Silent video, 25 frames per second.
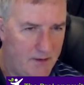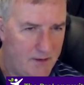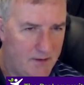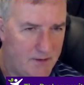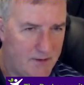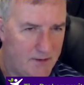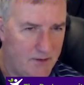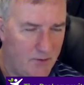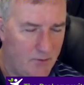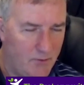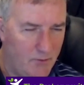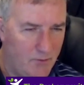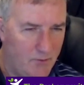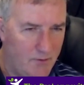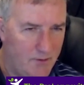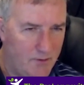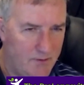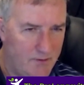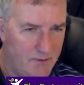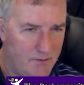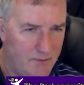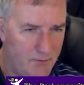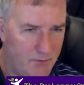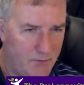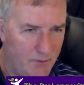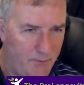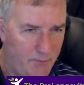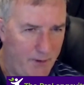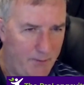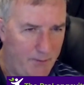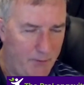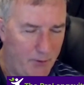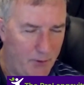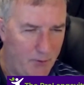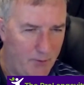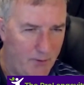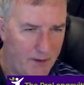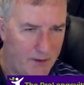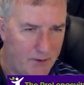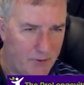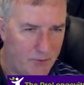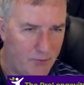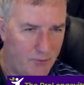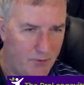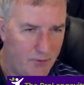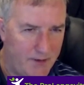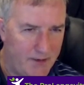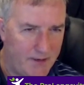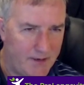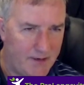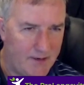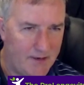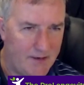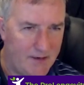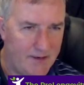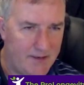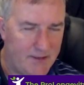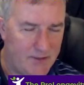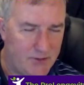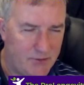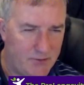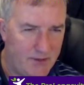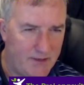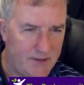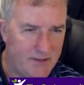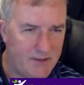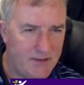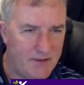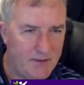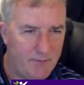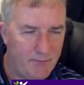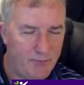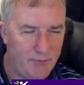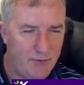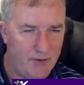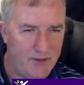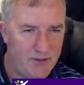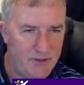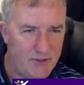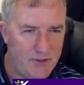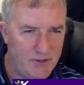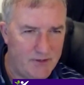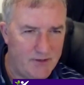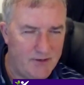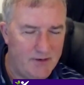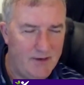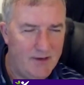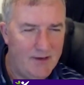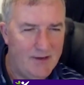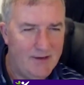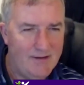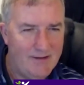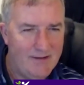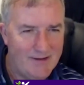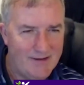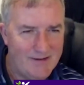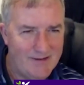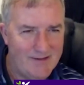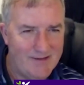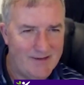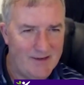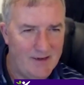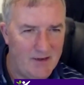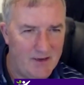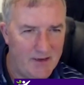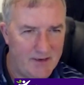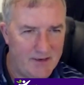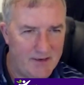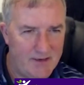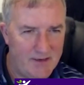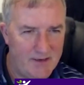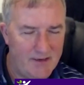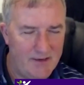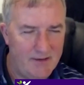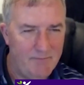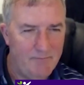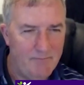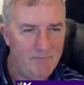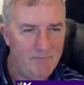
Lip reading: So people who are chronically stressed, depression, anxiety,